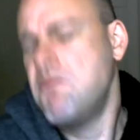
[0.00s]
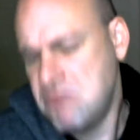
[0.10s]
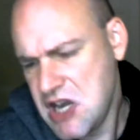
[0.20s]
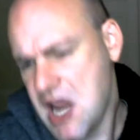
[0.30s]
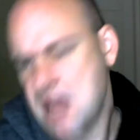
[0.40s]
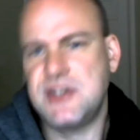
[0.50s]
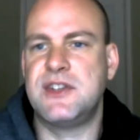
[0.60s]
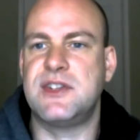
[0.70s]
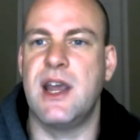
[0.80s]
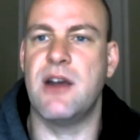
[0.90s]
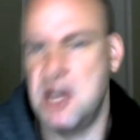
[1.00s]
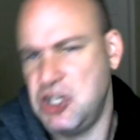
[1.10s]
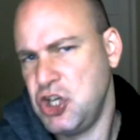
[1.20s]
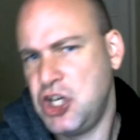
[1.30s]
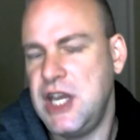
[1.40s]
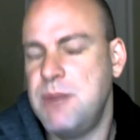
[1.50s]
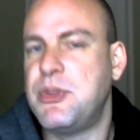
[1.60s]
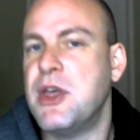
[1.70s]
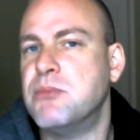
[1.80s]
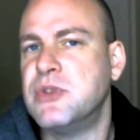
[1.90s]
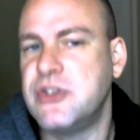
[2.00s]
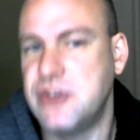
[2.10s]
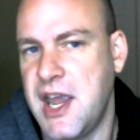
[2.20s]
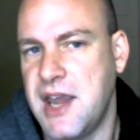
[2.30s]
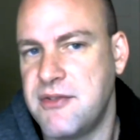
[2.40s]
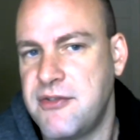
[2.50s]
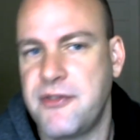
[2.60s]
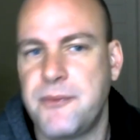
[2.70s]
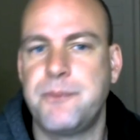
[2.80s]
necessary to keep them safe.